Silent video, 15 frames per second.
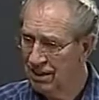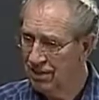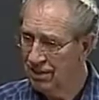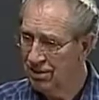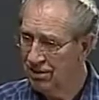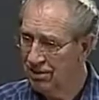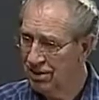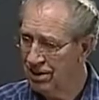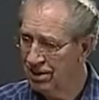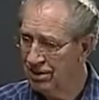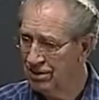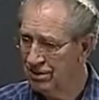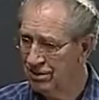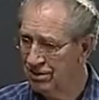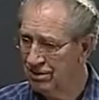here it
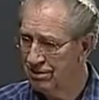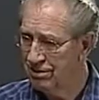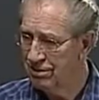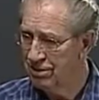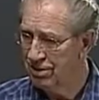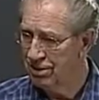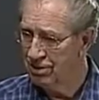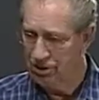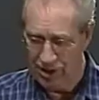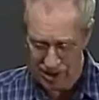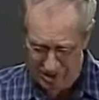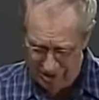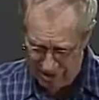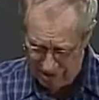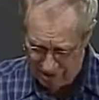is. The
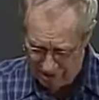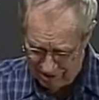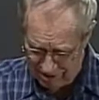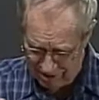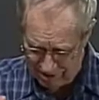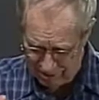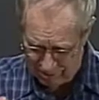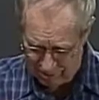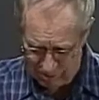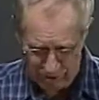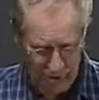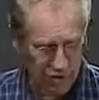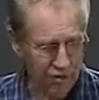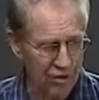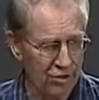Gentiles were
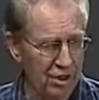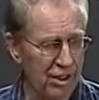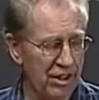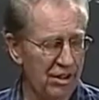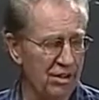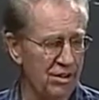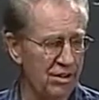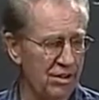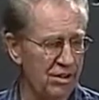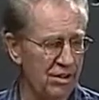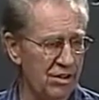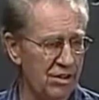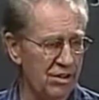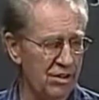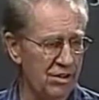
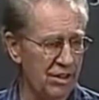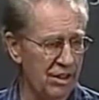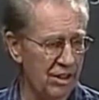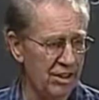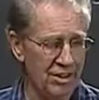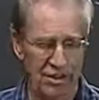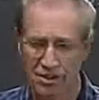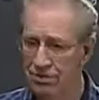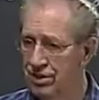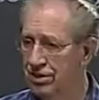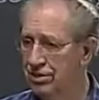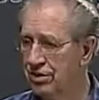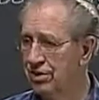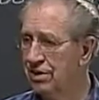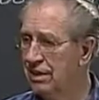strangers to the nation of
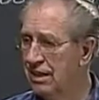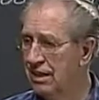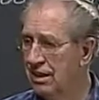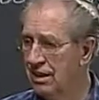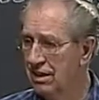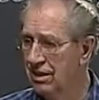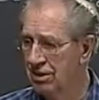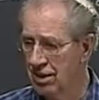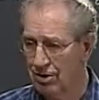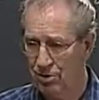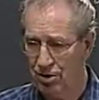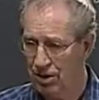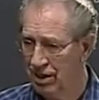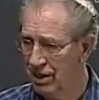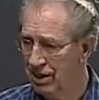Israel. They
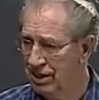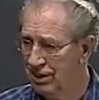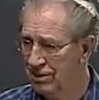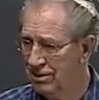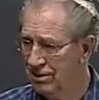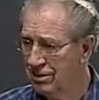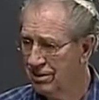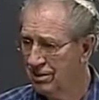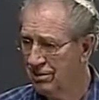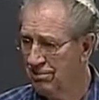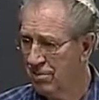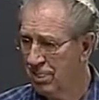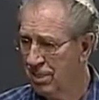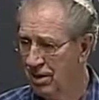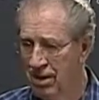were aliens.
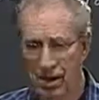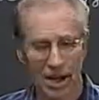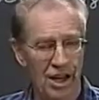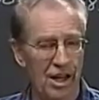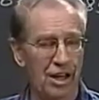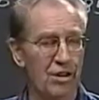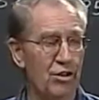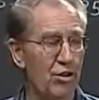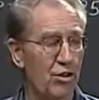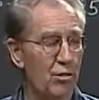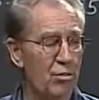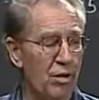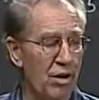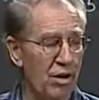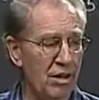They had no
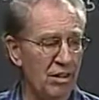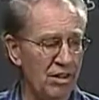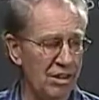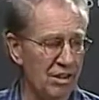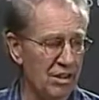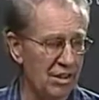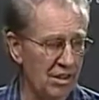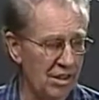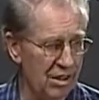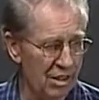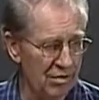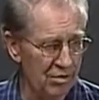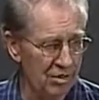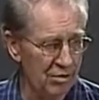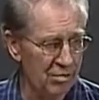part in the
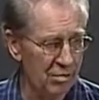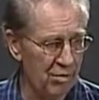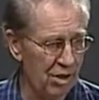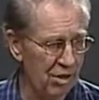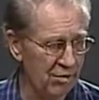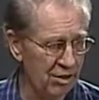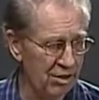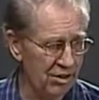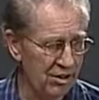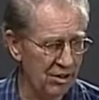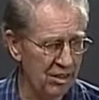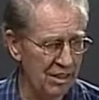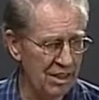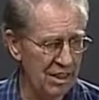covenant promises.